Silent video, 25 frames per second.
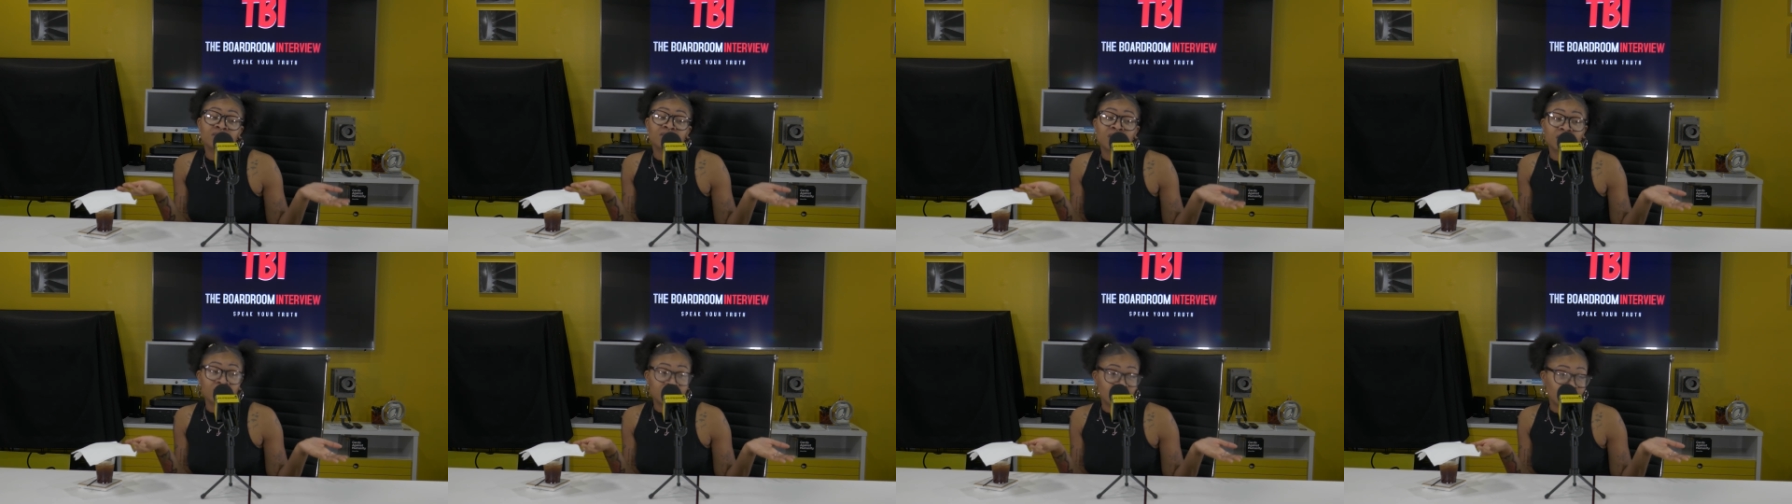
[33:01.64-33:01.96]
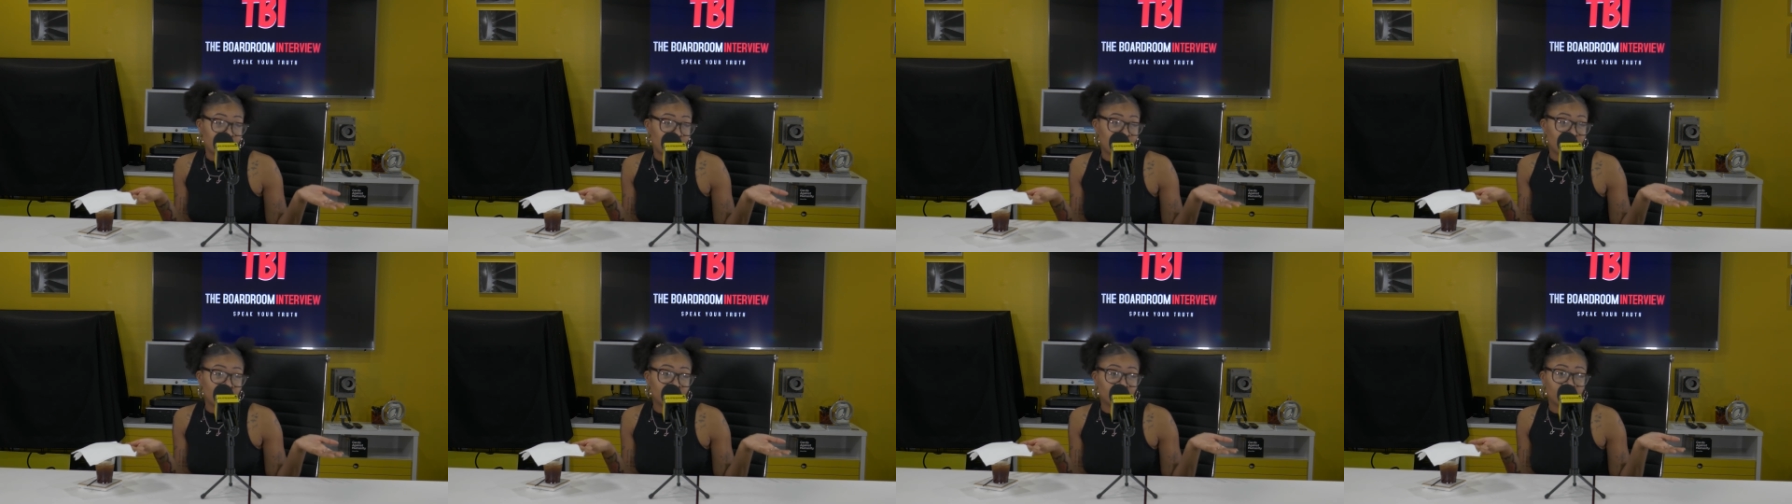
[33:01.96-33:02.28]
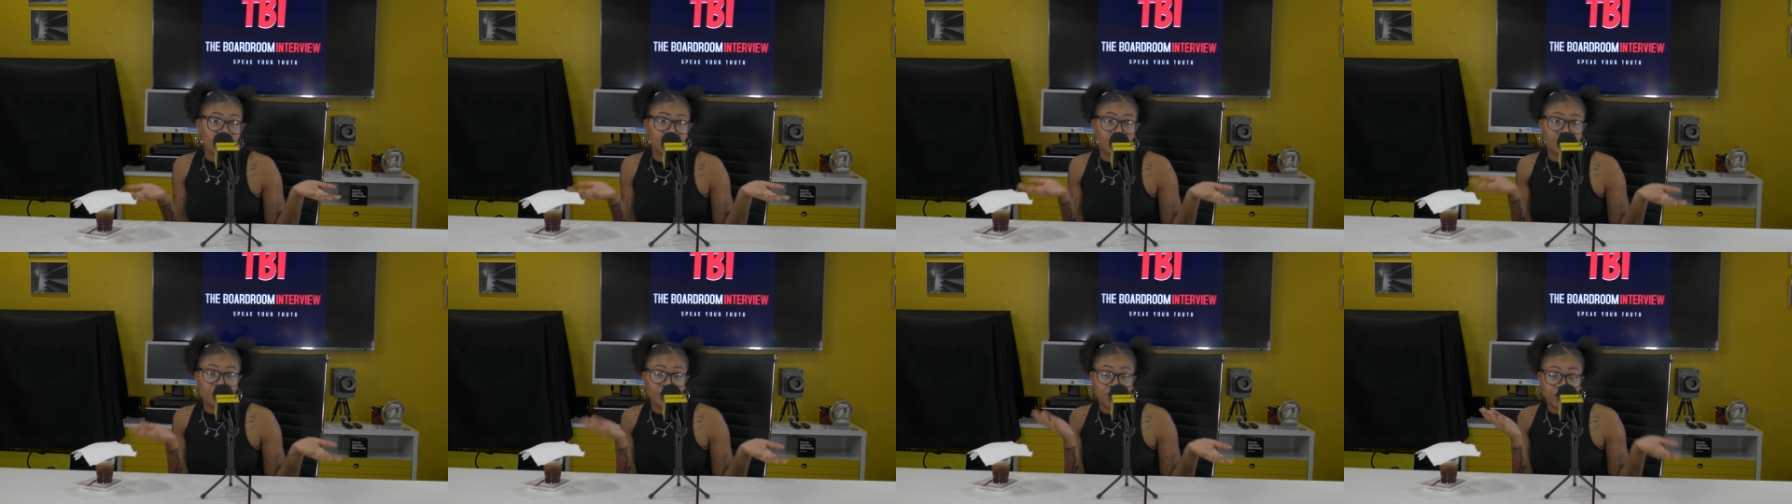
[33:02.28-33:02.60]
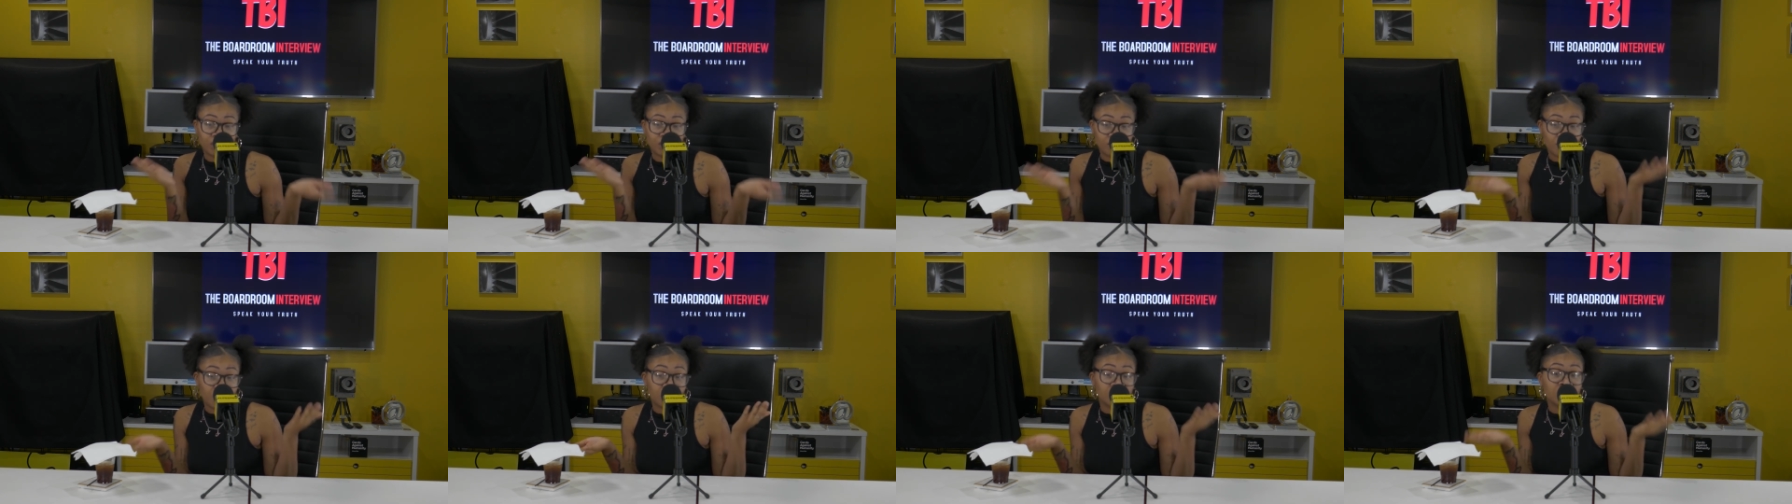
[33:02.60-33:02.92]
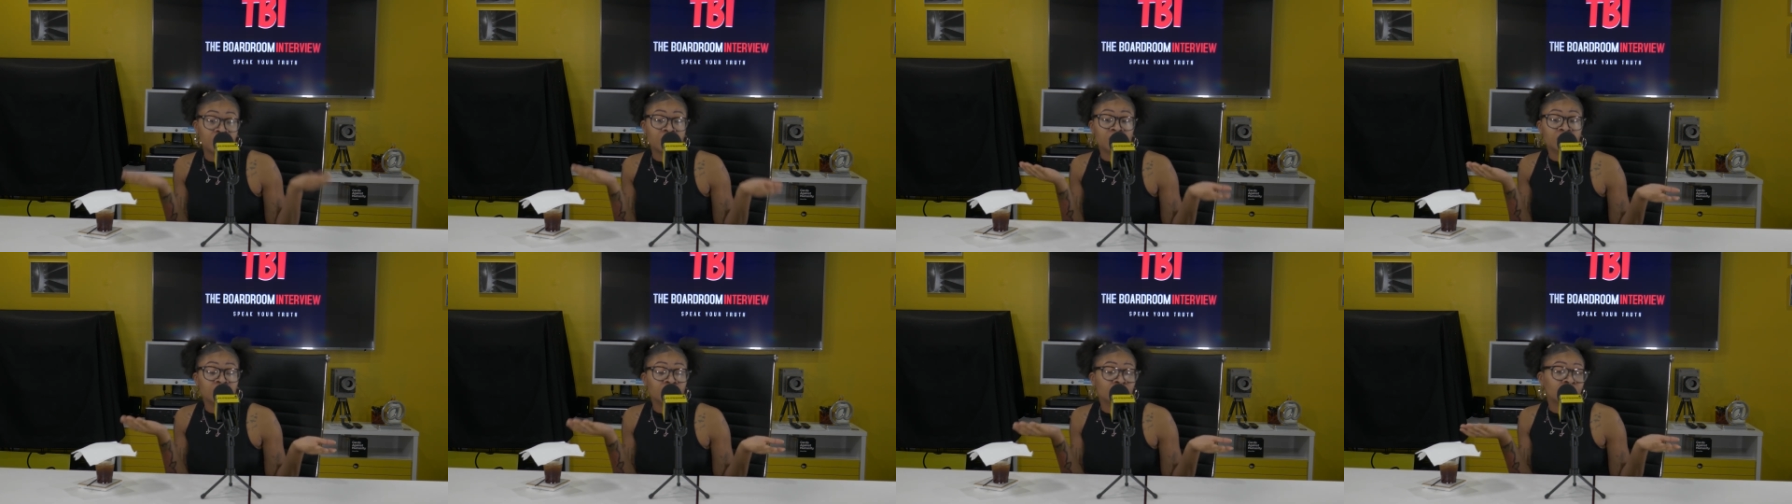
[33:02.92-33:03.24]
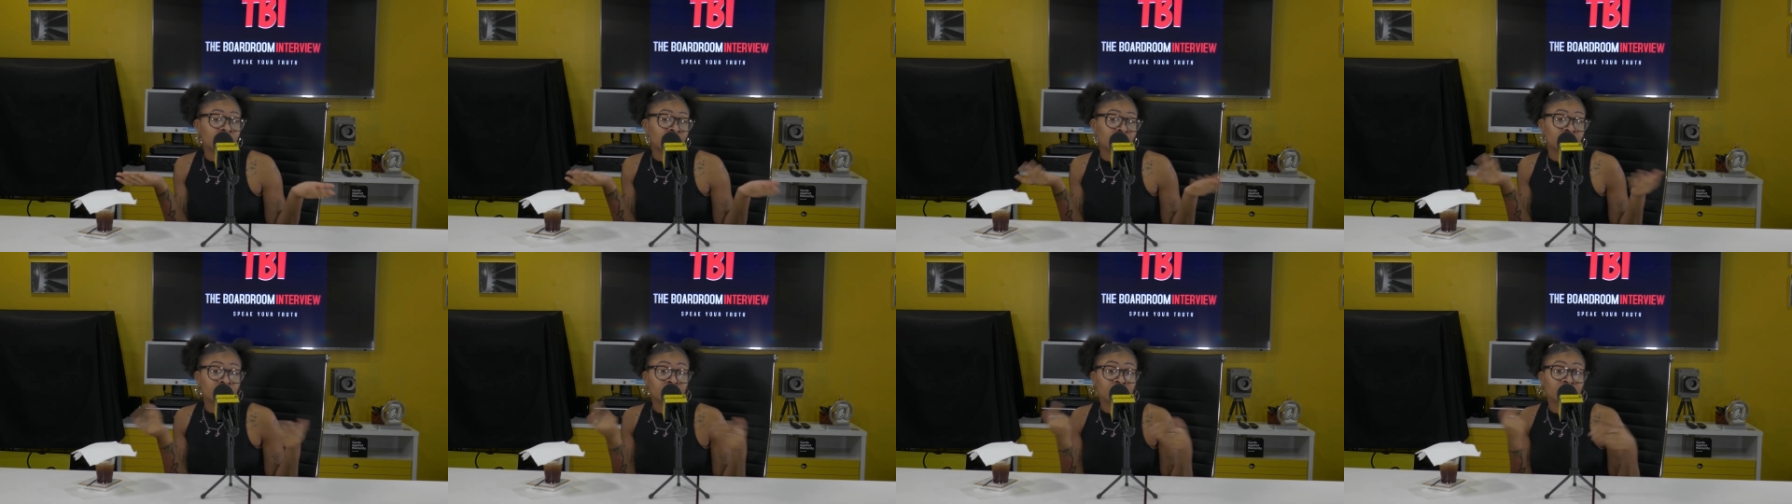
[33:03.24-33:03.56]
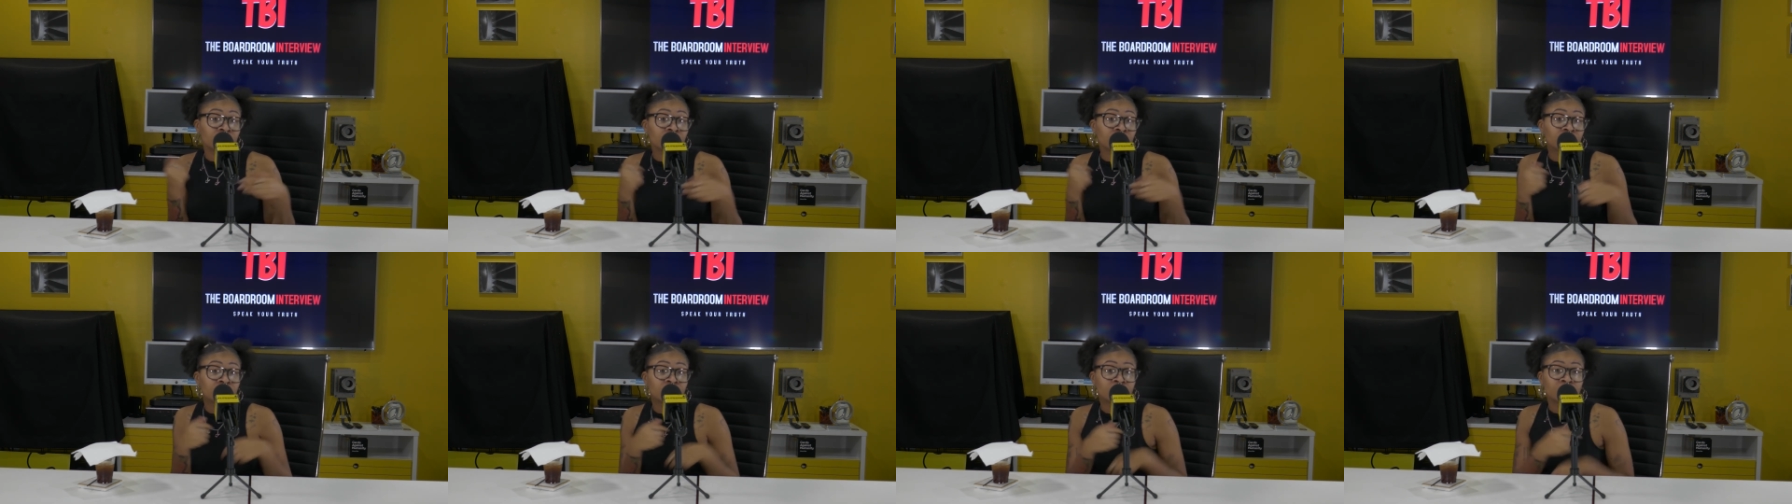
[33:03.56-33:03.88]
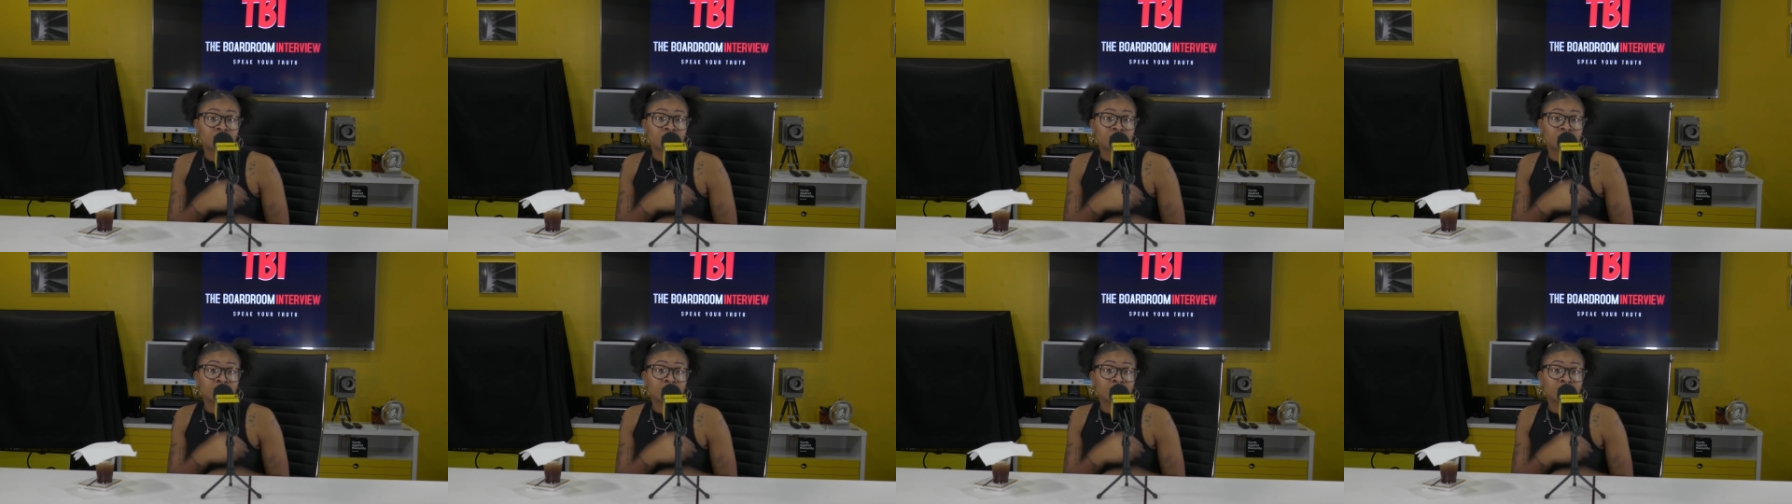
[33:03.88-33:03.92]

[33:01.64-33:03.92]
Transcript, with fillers: like they have a lot of money may look a little different.